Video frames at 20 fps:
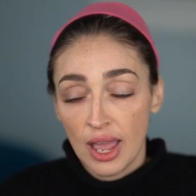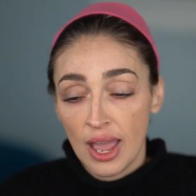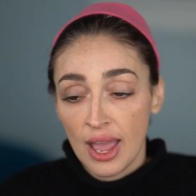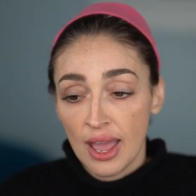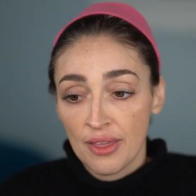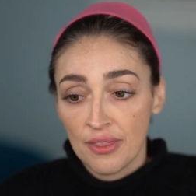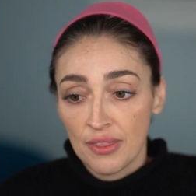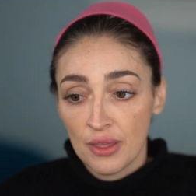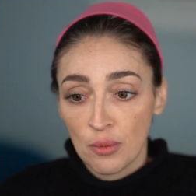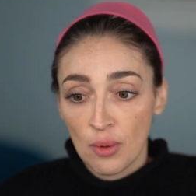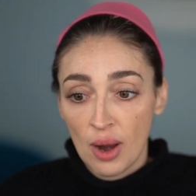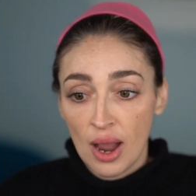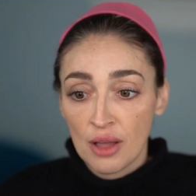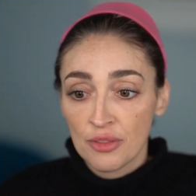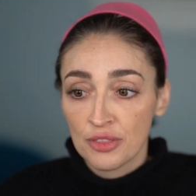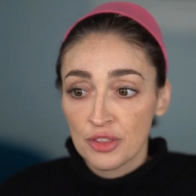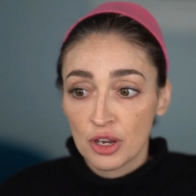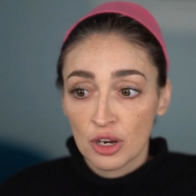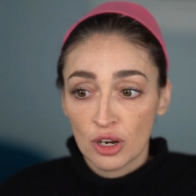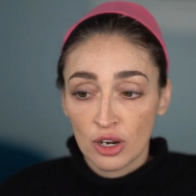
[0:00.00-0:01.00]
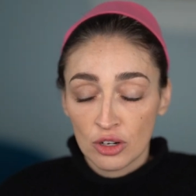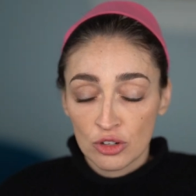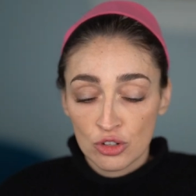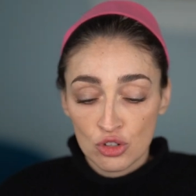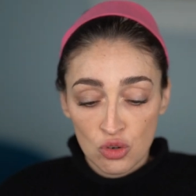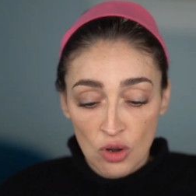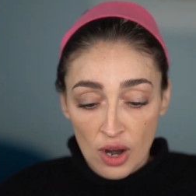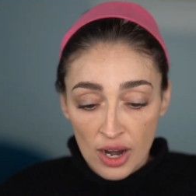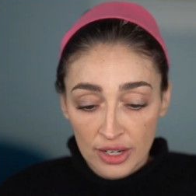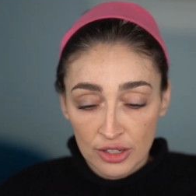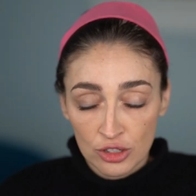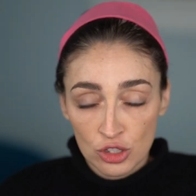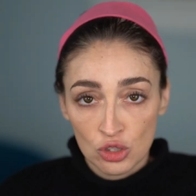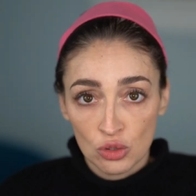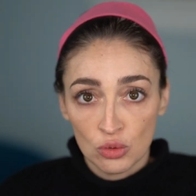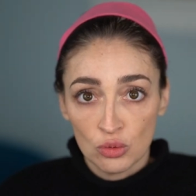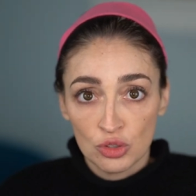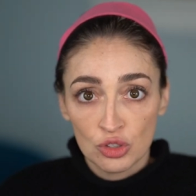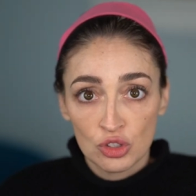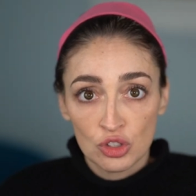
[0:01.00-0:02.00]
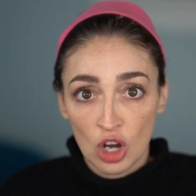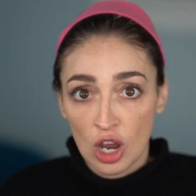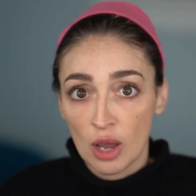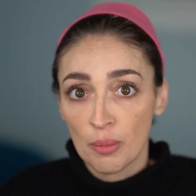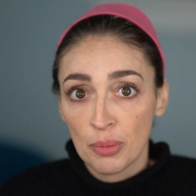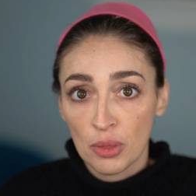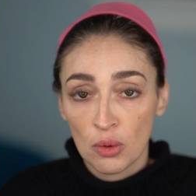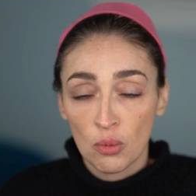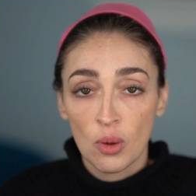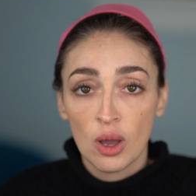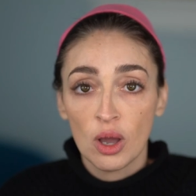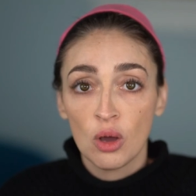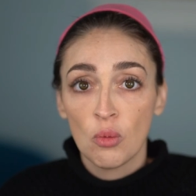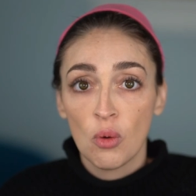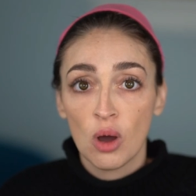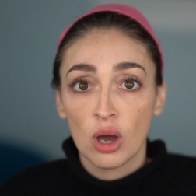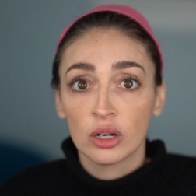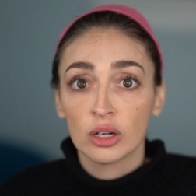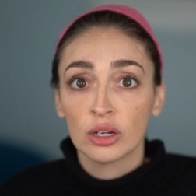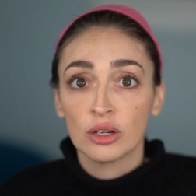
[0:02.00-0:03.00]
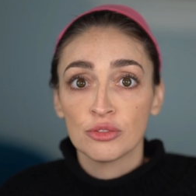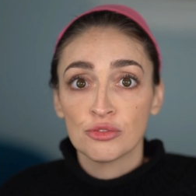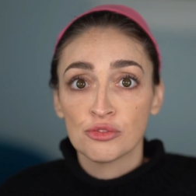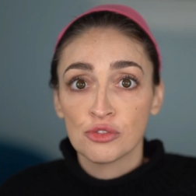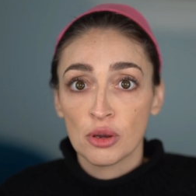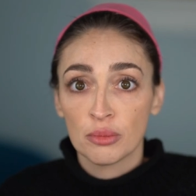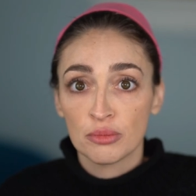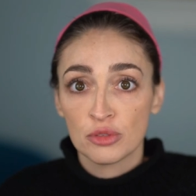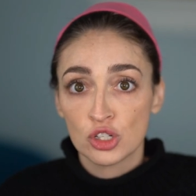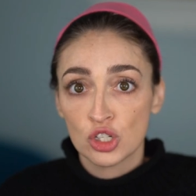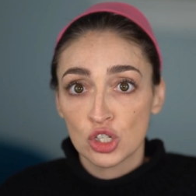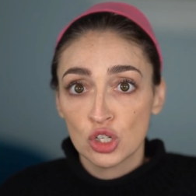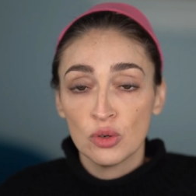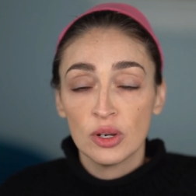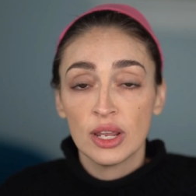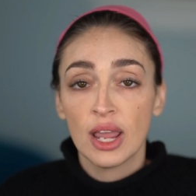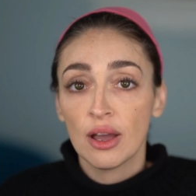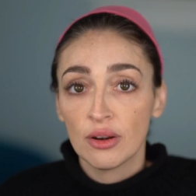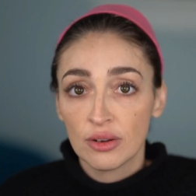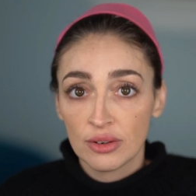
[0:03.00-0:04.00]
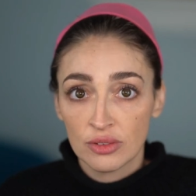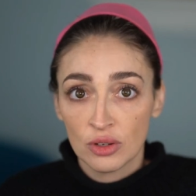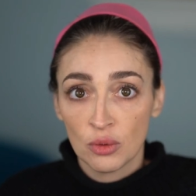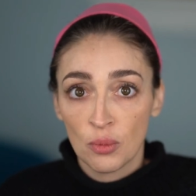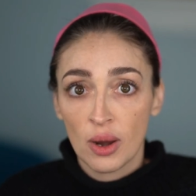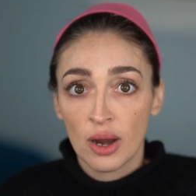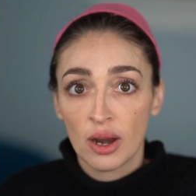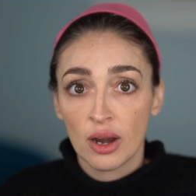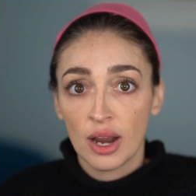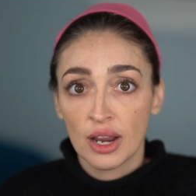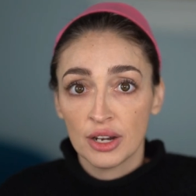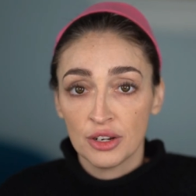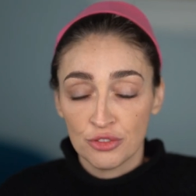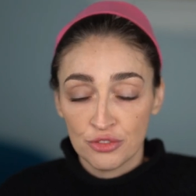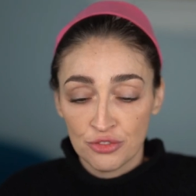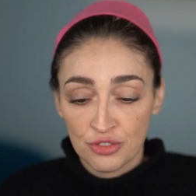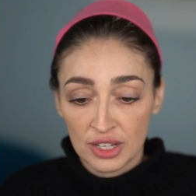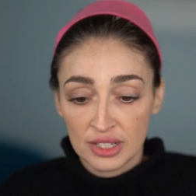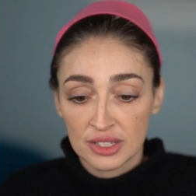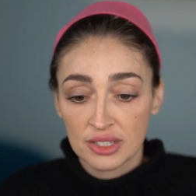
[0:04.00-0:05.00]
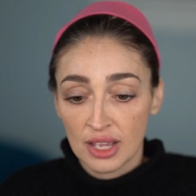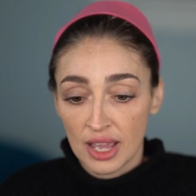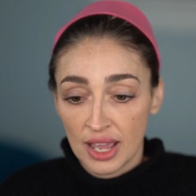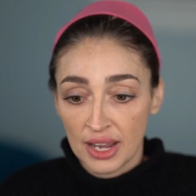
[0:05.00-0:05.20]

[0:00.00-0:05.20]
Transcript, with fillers: and they were out there trying to stop the well water from shooting out everywhere and to fix it.